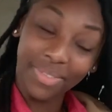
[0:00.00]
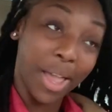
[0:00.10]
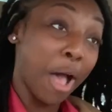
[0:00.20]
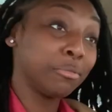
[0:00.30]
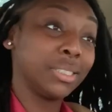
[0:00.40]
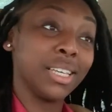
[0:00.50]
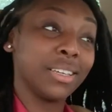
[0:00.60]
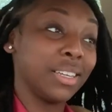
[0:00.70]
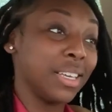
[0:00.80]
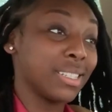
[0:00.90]
I'm sick
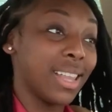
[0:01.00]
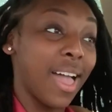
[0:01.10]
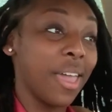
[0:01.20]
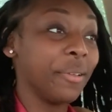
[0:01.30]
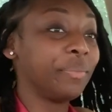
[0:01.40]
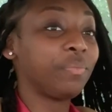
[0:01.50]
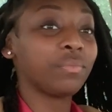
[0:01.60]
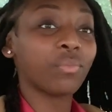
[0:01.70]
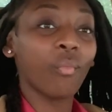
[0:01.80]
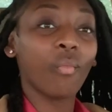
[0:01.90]
of this, like,
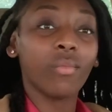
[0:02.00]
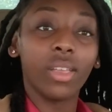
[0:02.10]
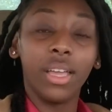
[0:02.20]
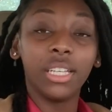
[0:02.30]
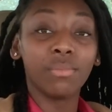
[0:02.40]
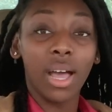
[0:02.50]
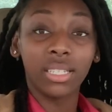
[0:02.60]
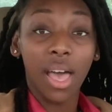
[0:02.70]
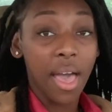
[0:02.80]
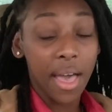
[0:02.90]
it's my
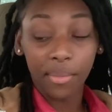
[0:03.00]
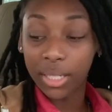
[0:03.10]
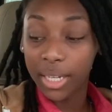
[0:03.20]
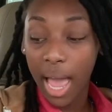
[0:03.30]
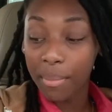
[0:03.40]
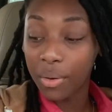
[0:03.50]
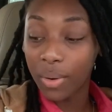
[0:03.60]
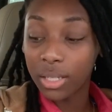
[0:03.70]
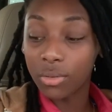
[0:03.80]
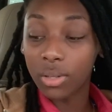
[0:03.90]
time, honey. I've been
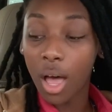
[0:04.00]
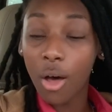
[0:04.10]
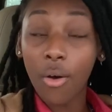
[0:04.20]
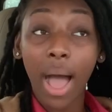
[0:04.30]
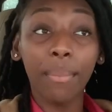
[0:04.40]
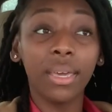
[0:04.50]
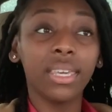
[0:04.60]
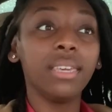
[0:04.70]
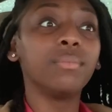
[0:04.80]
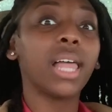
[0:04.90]
waiting too long. I
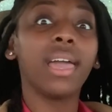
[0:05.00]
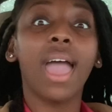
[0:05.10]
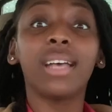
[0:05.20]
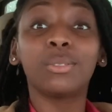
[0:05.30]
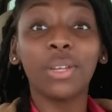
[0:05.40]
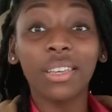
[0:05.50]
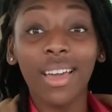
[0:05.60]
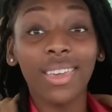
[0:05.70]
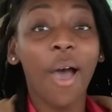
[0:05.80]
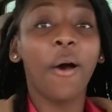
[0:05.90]
swear to
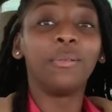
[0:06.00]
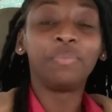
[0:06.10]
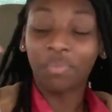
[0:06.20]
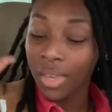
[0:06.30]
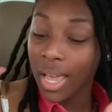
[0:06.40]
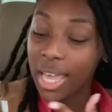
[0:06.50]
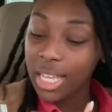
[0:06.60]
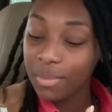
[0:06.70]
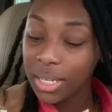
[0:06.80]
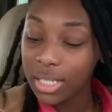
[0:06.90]
God, y'all,
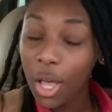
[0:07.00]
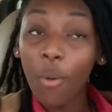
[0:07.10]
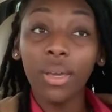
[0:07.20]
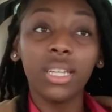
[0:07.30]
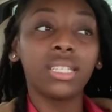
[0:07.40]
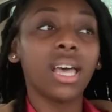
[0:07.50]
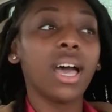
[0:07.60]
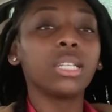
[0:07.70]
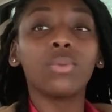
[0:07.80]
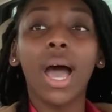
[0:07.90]
it's been so many
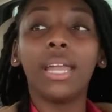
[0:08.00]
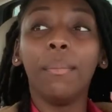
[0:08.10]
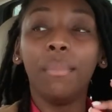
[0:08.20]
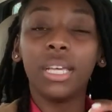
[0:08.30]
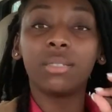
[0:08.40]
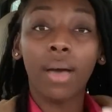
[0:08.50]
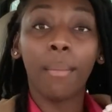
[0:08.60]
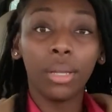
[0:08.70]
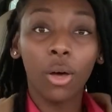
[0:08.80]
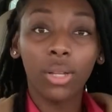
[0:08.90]
times where I done missed my
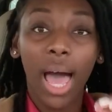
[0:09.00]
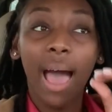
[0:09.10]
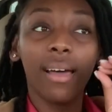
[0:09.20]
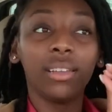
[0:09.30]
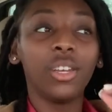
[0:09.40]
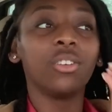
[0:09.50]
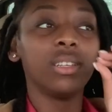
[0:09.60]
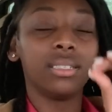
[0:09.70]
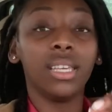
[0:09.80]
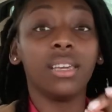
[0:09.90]
blow. Like, I
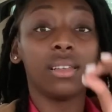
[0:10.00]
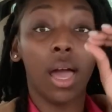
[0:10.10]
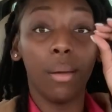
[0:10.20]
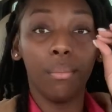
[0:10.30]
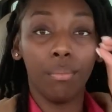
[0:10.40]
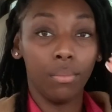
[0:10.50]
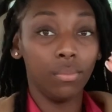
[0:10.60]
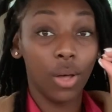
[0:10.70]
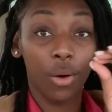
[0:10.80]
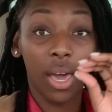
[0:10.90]
literally see it, like,
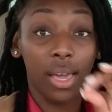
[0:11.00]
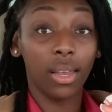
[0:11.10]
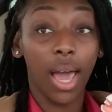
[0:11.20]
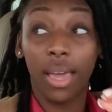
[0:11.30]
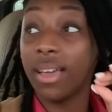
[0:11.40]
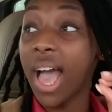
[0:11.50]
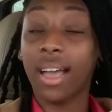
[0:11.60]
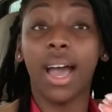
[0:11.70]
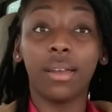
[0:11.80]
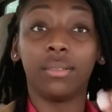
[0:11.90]
okay, like, I
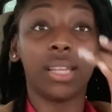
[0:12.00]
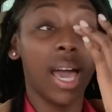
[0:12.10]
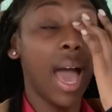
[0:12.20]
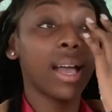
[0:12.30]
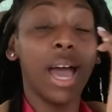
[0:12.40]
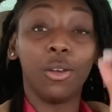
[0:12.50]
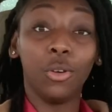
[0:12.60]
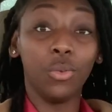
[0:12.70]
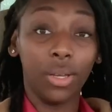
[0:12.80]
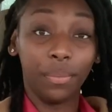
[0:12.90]
gotta
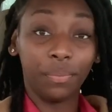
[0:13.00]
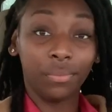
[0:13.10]
do it.